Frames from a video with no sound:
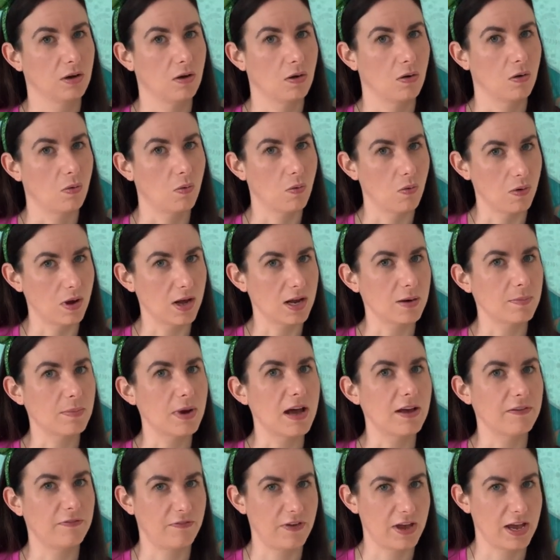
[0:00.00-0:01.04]
one of
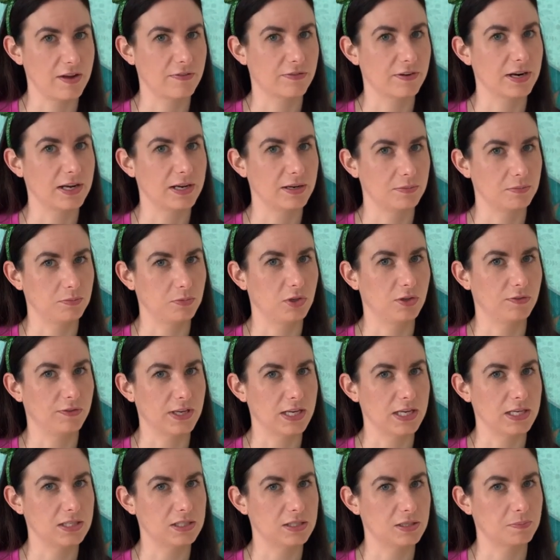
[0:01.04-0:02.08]
my favorite
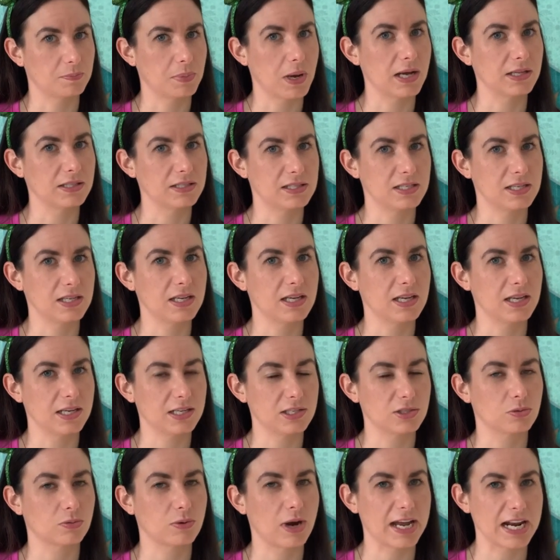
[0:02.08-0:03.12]
movies. Punzi
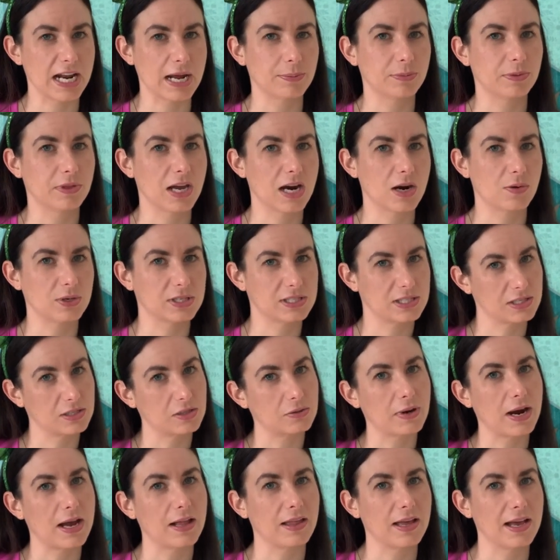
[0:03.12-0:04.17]
is right up there with
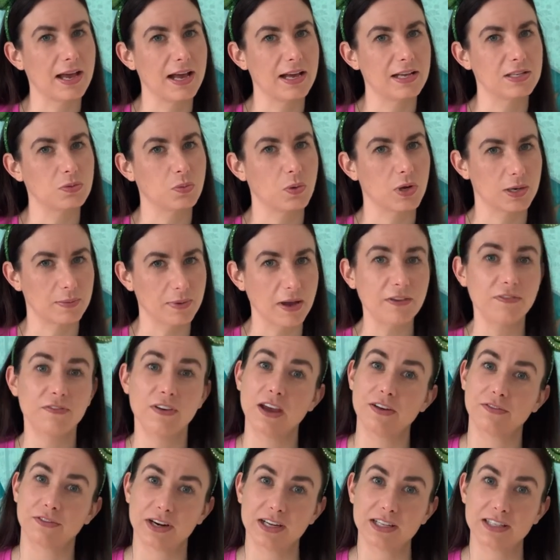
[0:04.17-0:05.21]
Cinderella as one of my
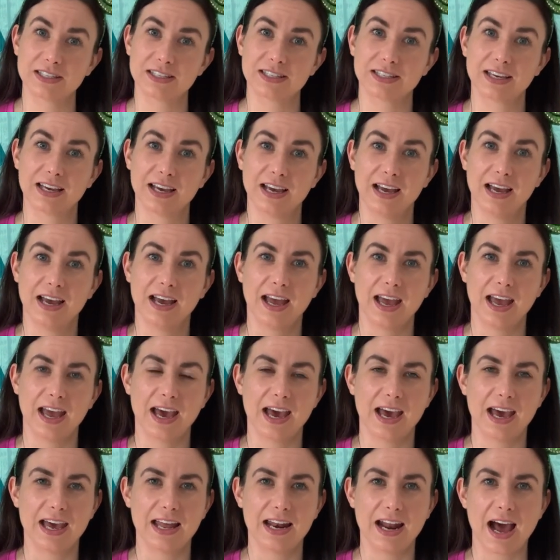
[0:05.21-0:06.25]
favorites.
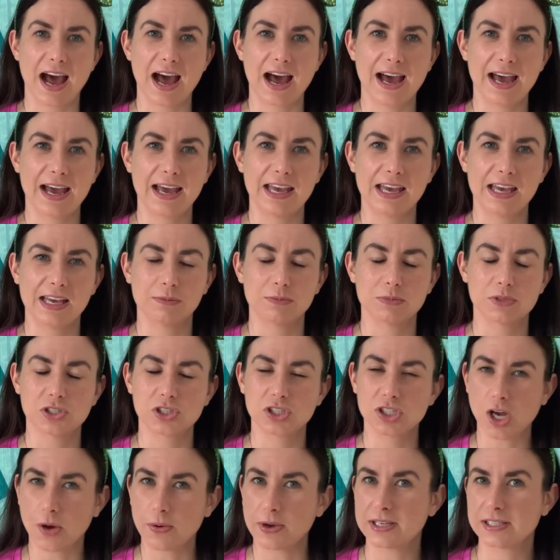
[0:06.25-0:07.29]
And I am
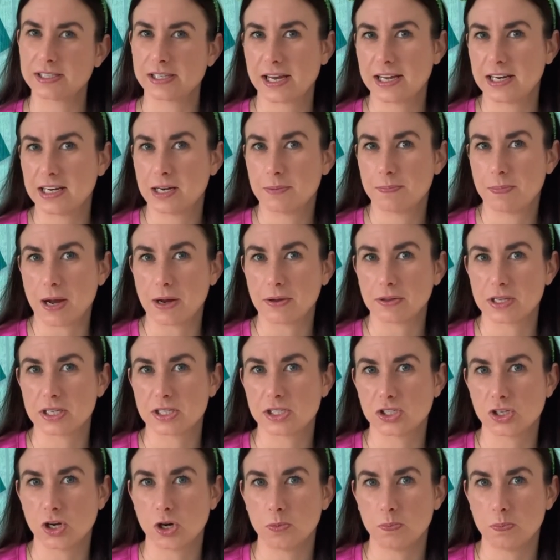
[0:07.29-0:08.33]
so excited about this
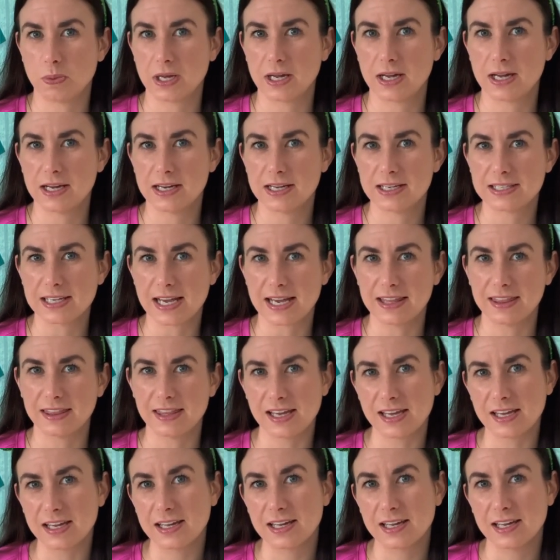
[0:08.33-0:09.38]
soap because I
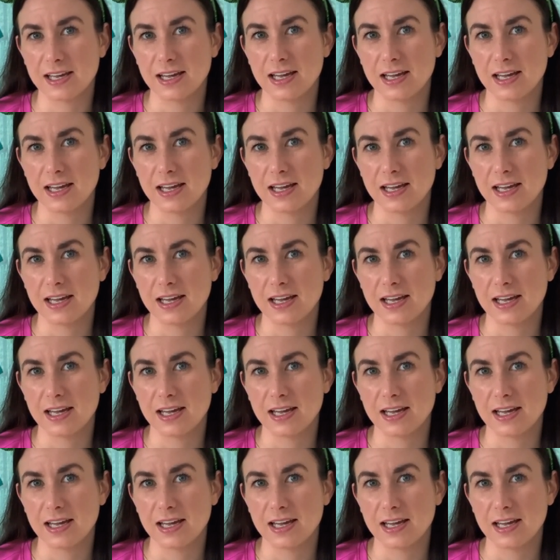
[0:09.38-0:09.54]
think